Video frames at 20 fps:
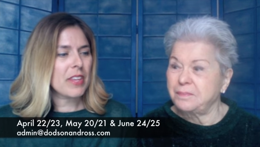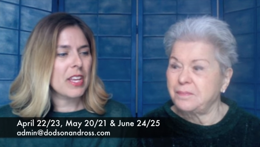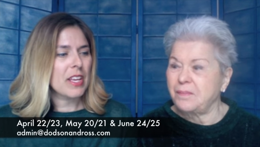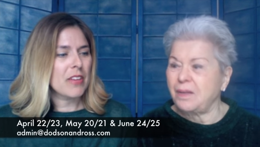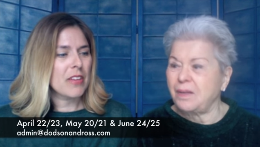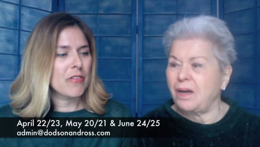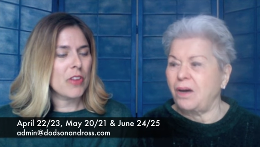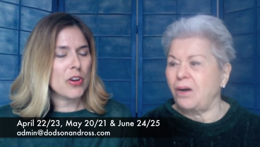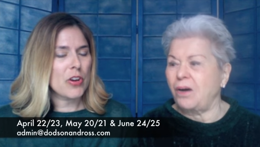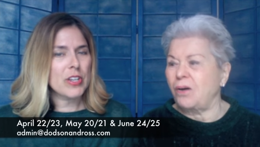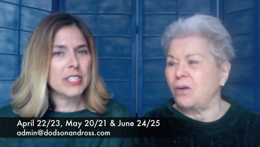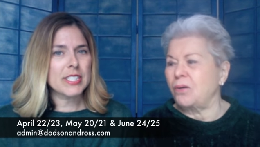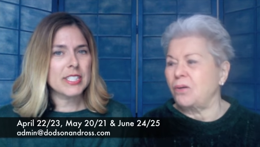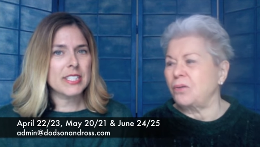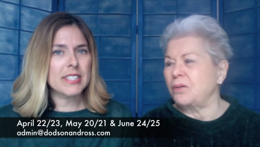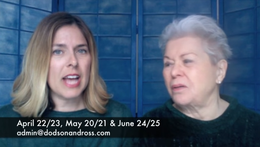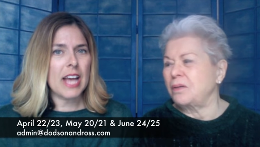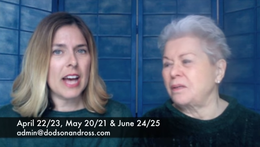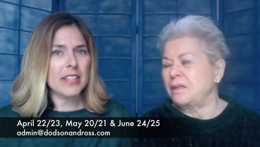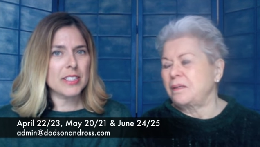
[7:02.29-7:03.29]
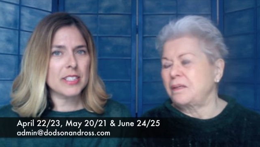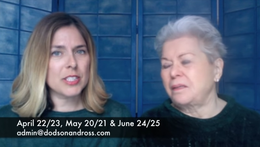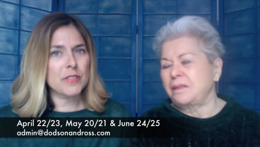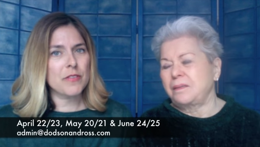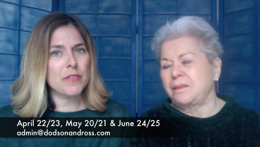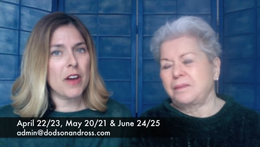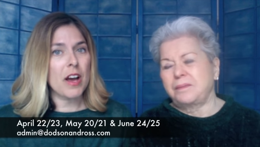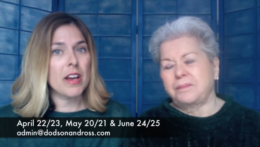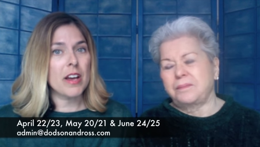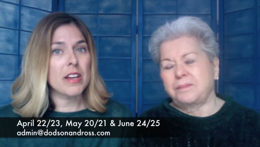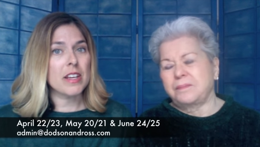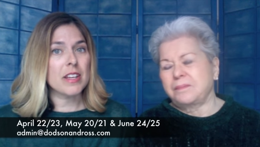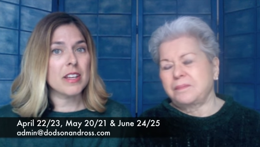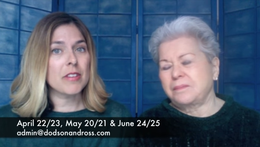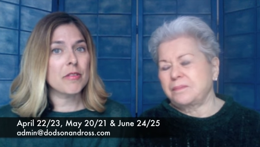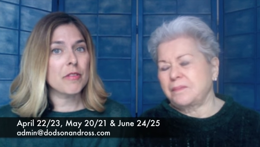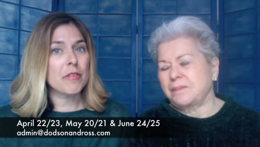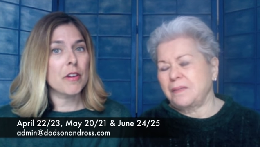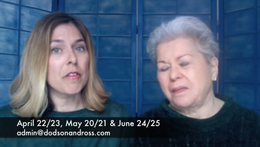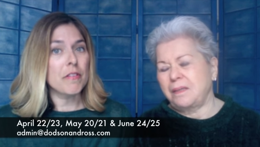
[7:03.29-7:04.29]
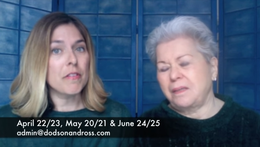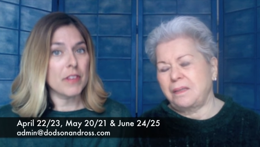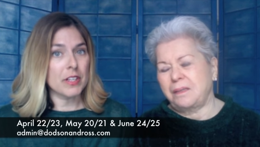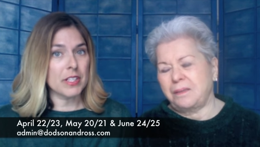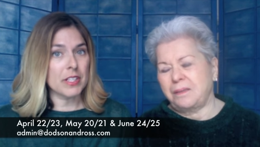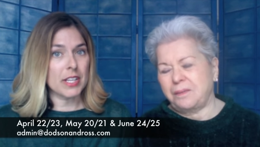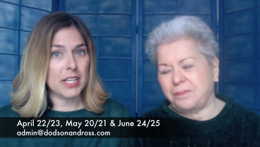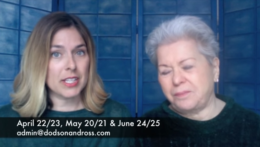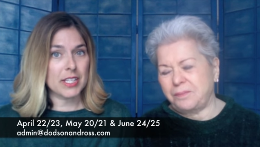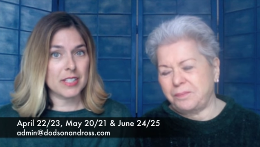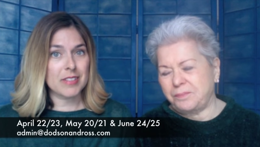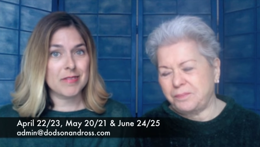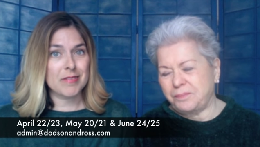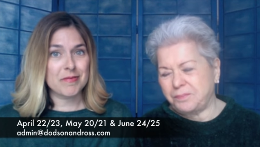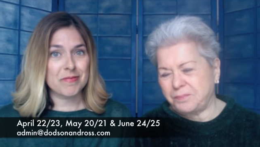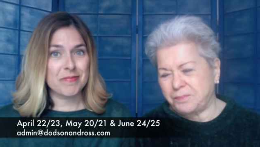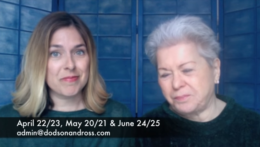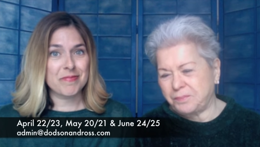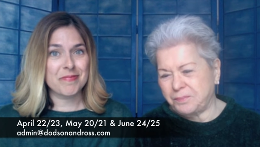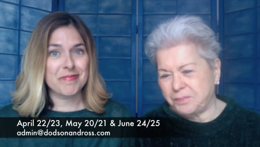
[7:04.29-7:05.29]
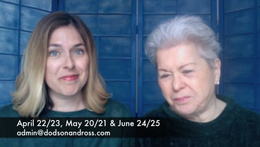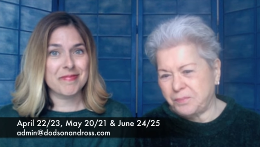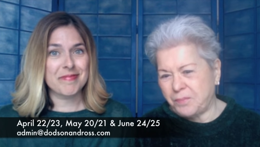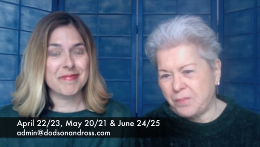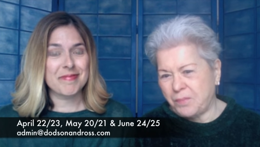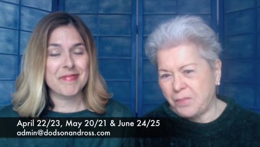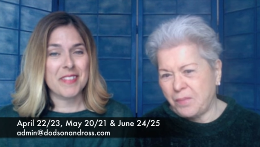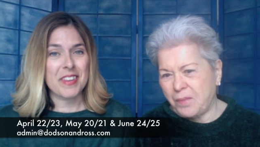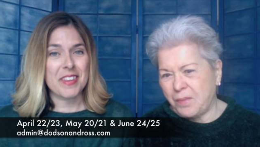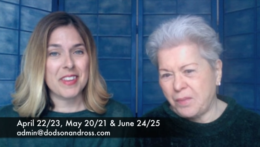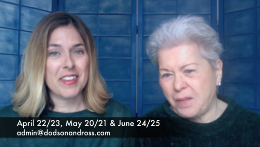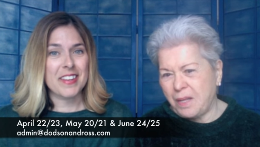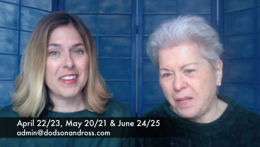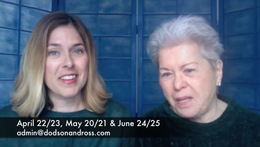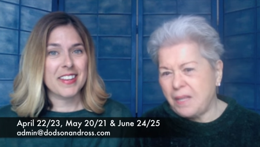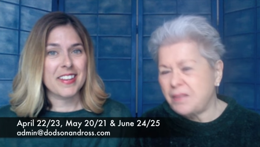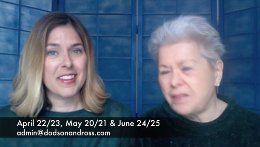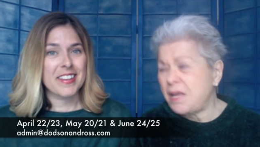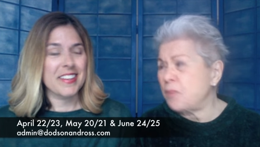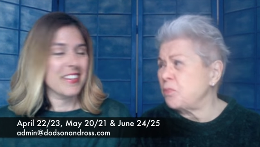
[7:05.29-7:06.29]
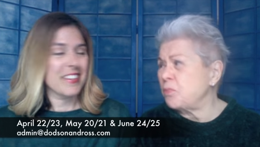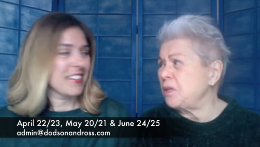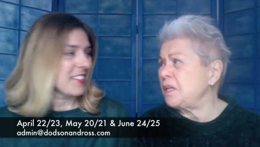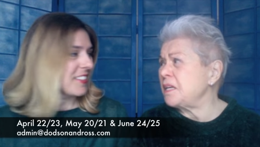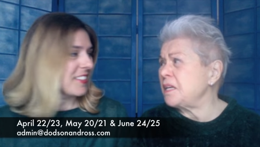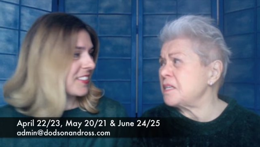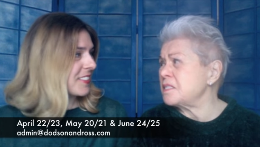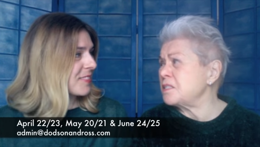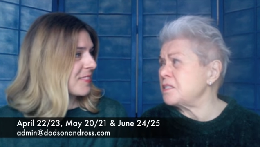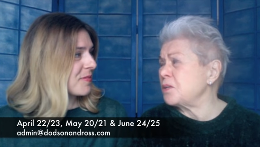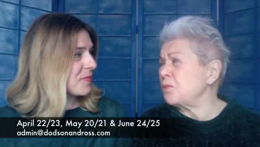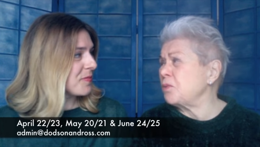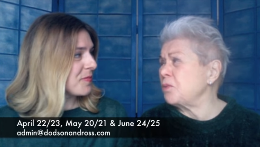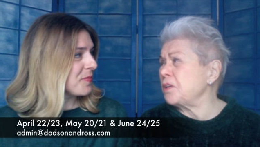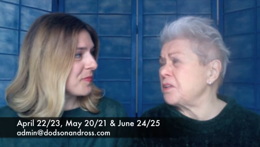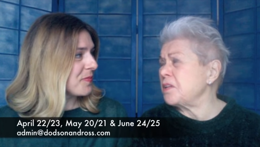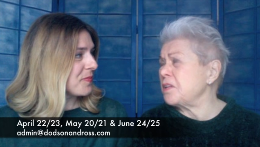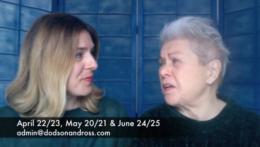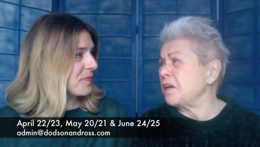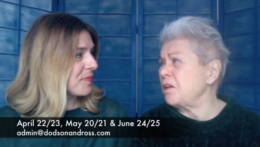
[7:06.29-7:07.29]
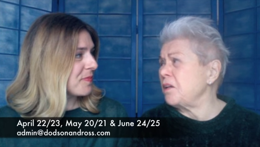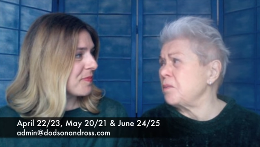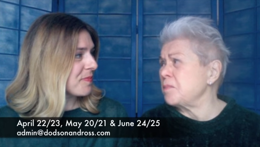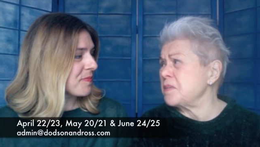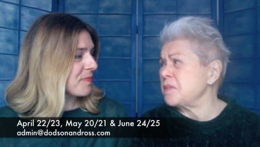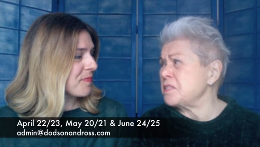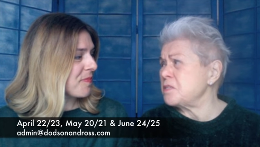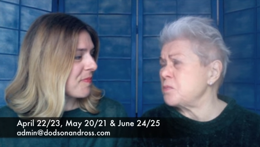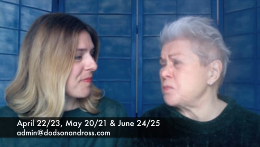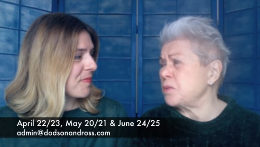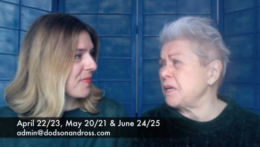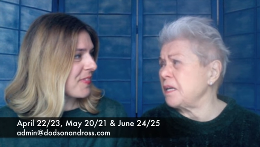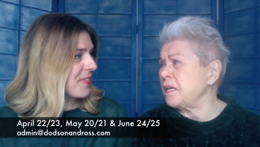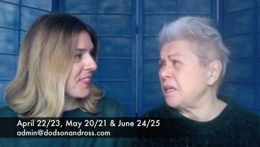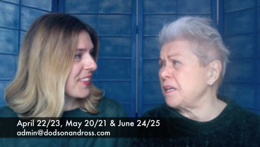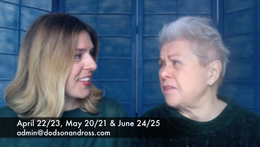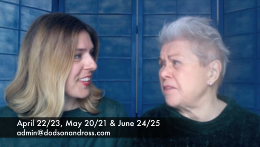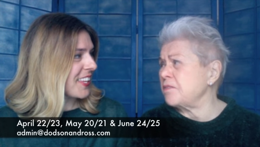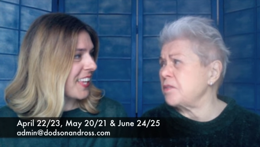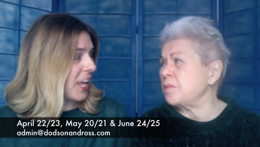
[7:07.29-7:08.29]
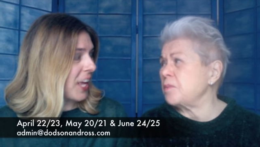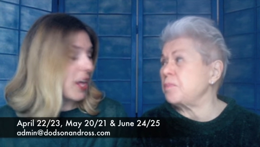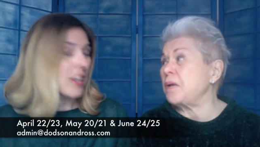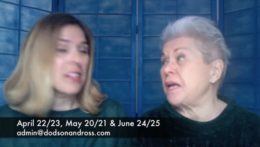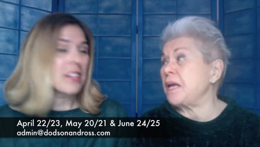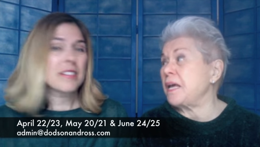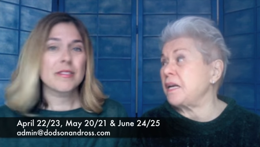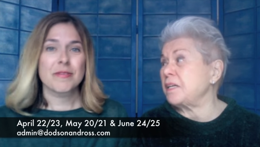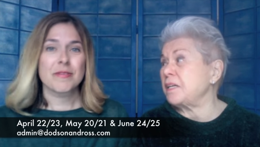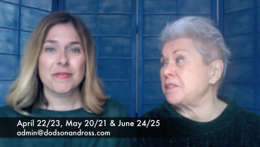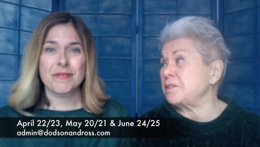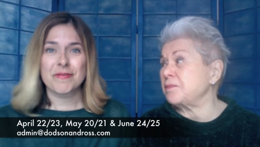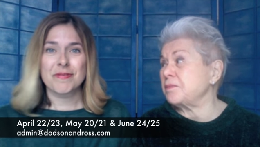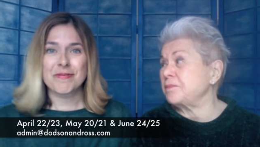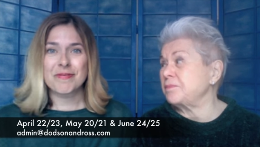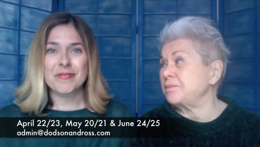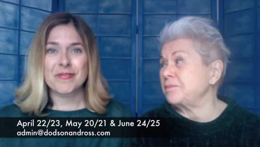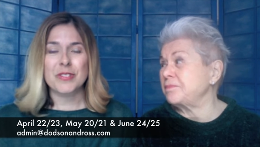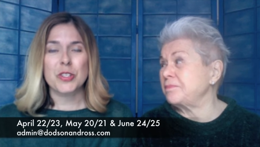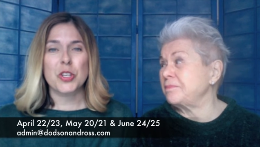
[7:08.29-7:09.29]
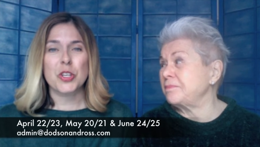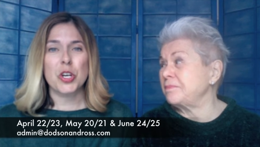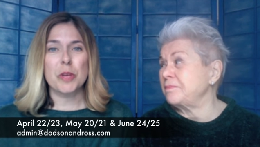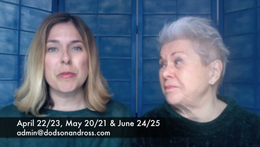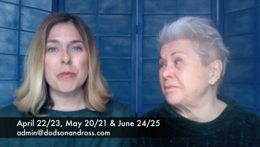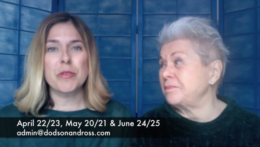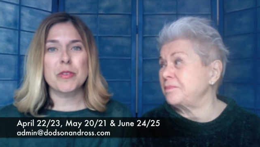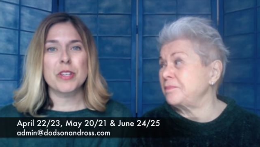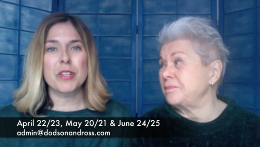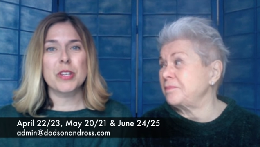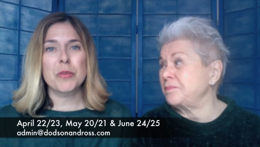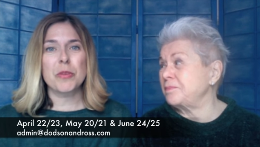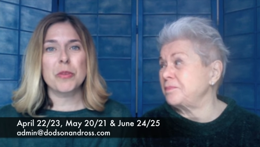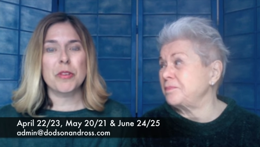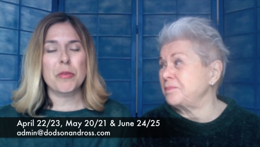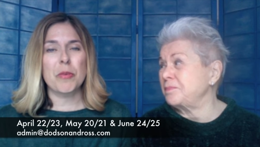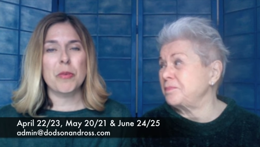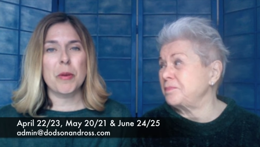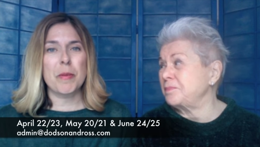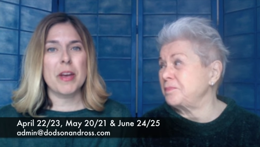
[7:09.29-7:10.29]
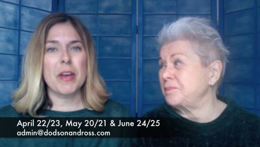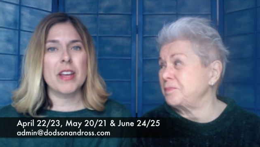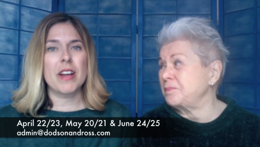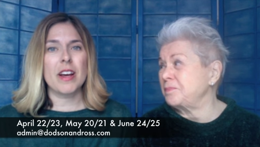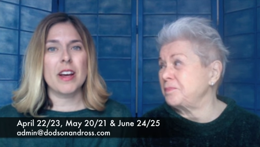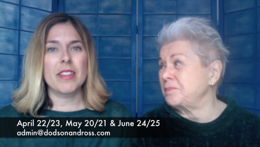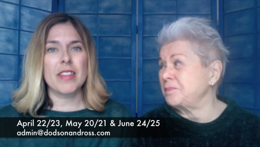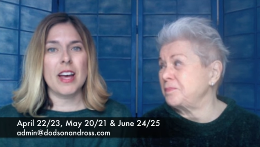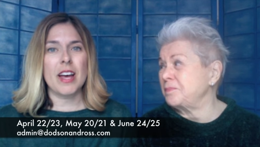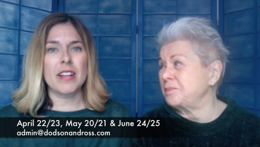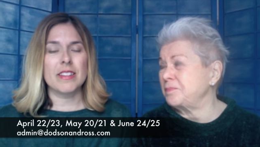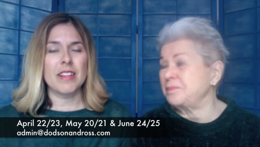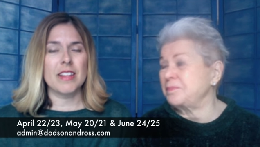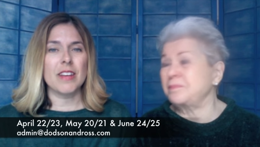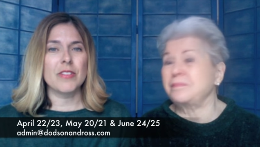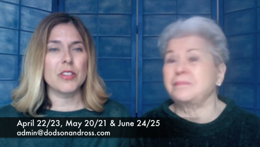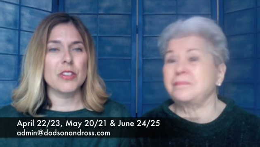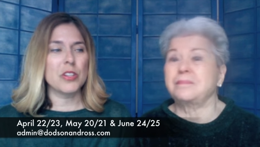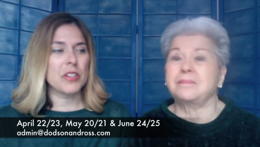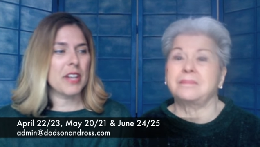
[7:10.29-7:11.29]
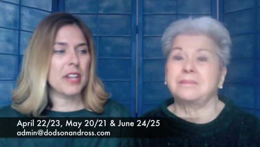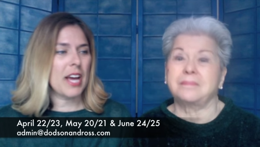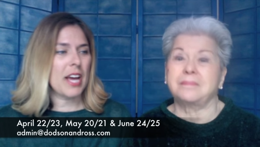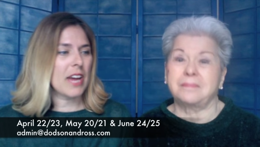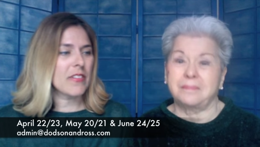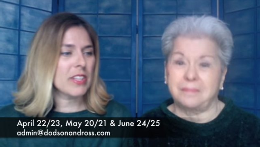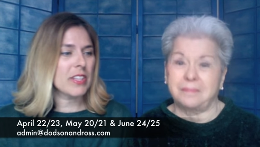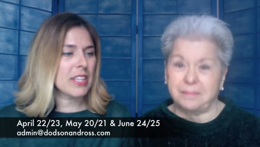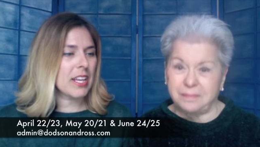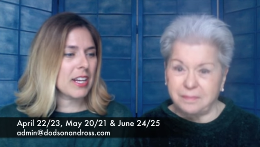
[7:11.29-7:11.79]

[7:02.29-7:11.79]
Speaker 1: very oh. satisfying and fulfilling.
Speaker 2: That really is the only thing I'll miss when I leave the planet.
Speaker 1: Communing with women on that level and having that